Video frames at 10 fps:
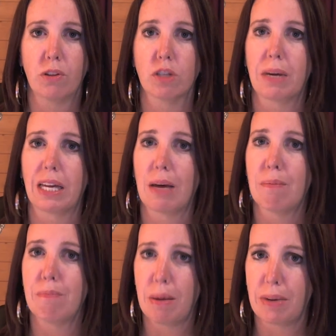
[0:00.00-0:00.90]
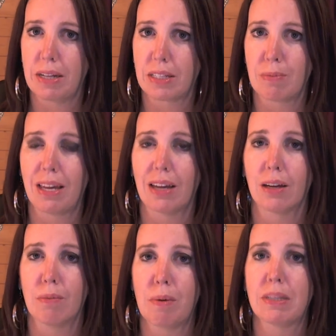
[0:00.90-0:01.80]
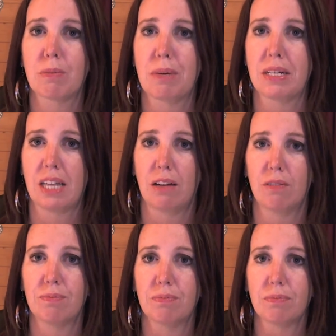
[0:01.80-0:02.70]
Those are my commitments. I make a commitment to myself.